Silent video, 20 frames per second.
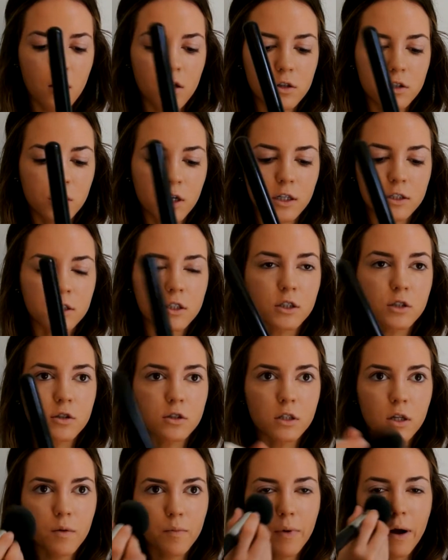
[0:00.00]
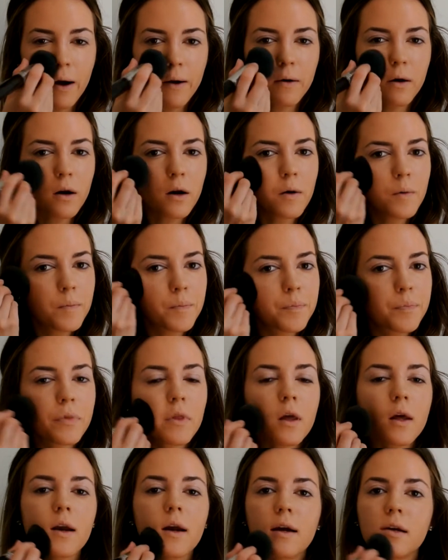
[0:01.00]
translucent powder,
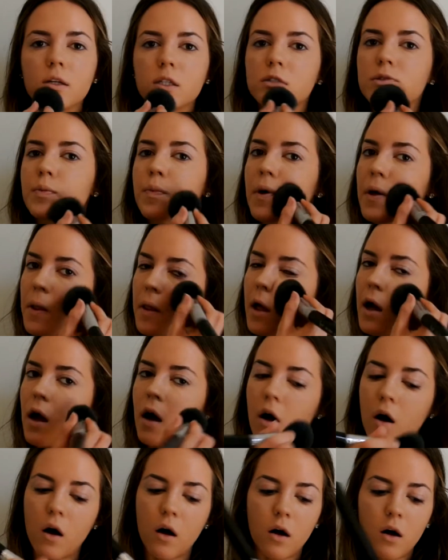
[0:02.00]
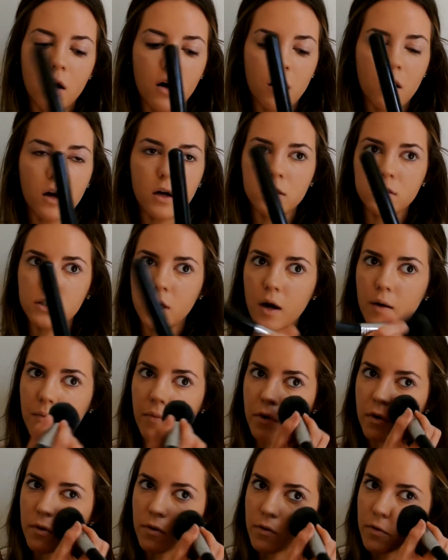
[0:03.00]
and I just put that on top
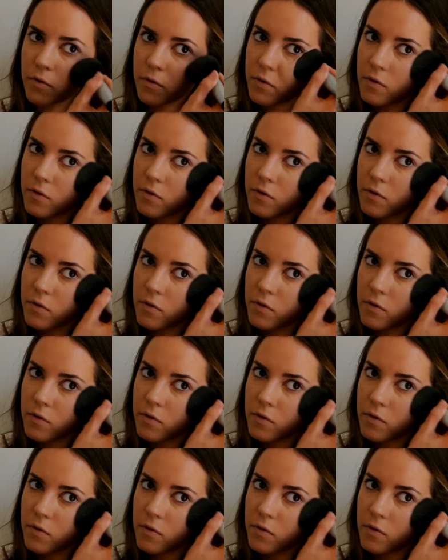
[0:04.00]
of